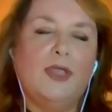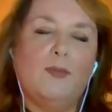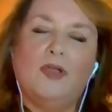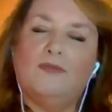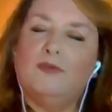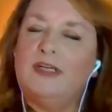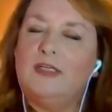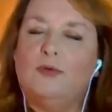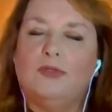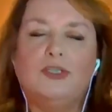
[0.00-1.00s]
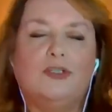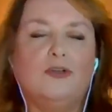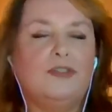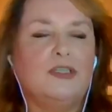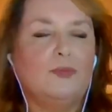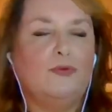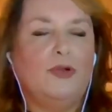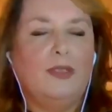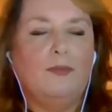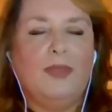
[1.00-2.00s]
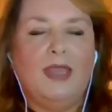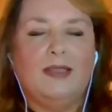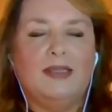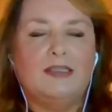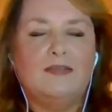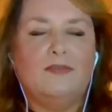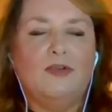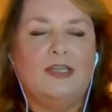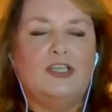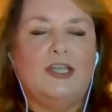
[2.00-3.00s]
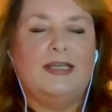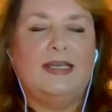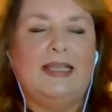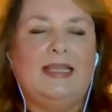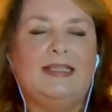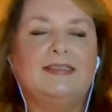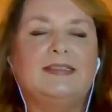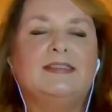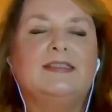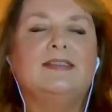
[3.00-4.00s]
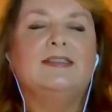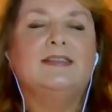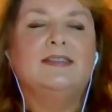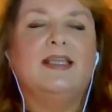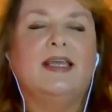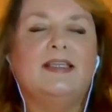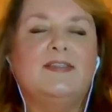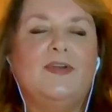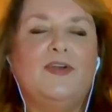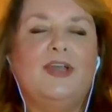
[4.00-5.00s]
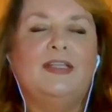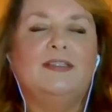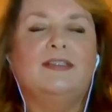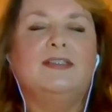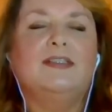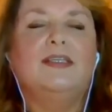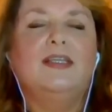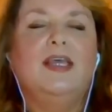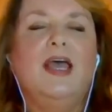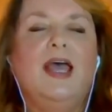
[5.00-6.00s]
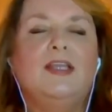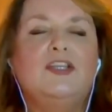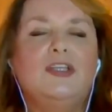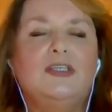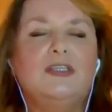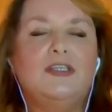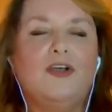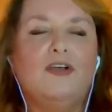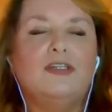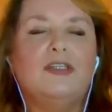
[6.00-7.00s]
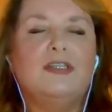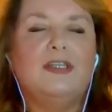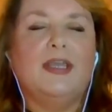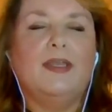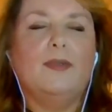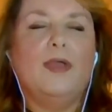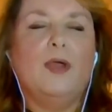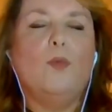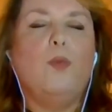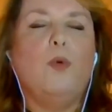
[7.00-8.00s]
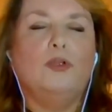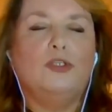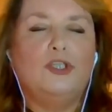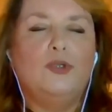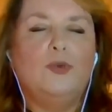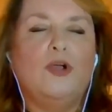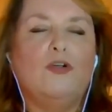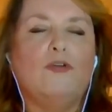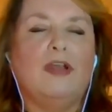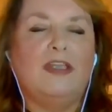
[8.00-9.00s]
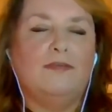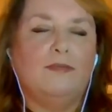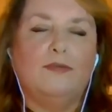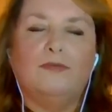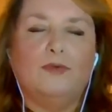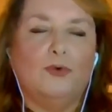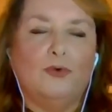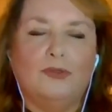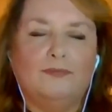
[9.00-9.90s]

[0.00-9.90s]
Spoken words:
It might have already wandered off. Just bring it back. That's fine, gently. That's fine. And just start to think about what you are grateful for.